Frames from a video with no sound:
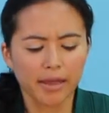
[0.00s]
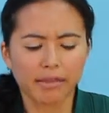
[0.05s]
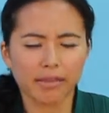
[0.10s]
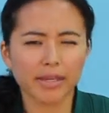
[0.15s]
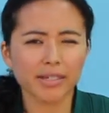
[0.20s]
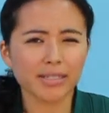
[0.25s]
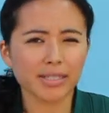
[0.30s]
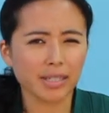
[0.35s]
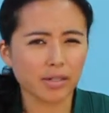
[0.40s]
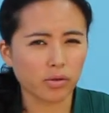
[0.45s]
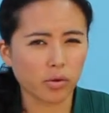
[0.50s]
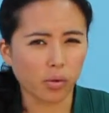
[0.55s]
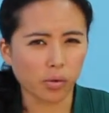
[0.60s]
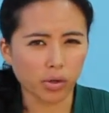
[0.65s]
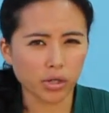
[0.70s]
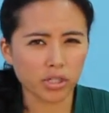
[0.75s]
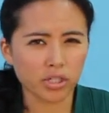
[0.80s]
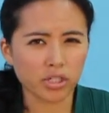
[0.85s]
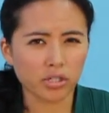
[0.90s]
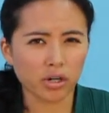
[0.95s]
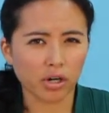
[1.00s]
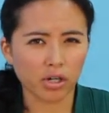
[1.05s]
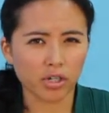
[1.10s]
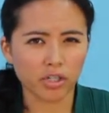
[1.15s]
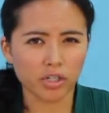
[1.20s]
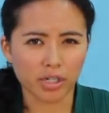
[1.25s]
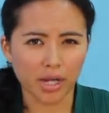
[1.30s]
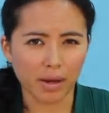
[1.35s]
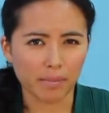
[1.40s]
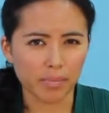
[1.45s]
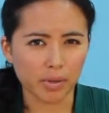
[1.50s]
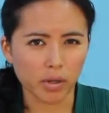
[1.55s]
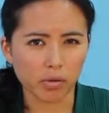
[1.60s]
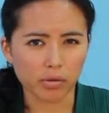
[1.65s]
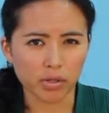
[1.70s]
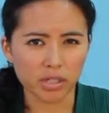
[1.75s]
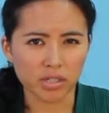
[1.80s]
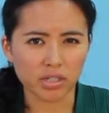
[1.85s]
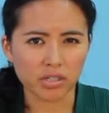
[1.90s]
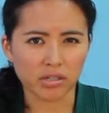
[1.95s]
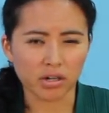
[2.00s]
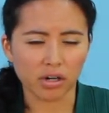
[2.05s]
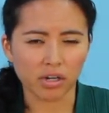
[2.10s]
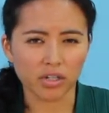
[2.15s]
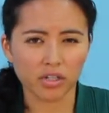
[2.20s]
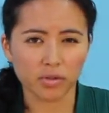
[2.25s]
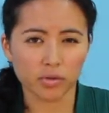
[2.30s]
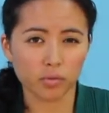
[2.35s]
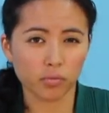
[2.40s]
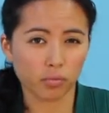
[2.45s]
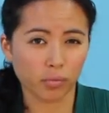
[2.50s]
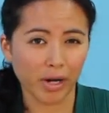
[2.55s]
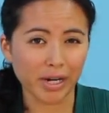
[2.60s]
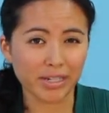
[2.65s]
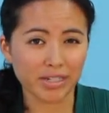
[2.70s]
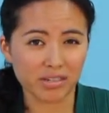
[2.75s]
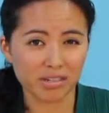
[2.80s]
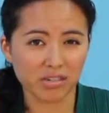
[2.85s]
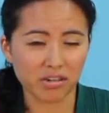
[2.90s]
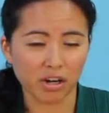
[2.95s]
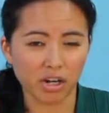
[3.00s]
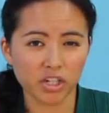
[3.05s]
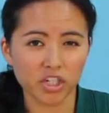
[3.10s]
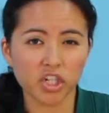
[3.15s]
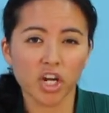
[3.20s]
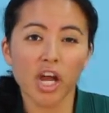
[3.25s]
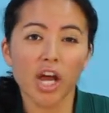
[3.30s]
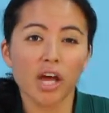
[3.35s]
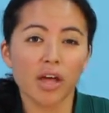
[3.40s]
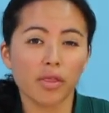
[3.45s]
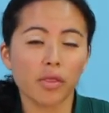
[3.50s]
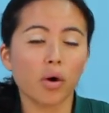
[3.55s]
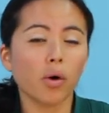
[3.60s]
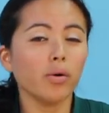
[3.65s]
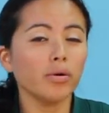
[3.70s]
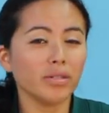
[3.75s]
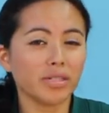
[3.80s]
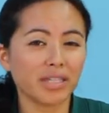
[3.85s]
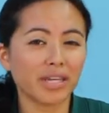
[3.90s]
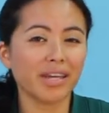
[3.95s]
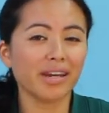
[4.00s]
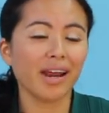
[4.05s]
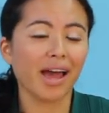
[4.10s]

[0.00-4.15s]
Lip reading: things like cornstarch, tapioca starch, rice starch, those can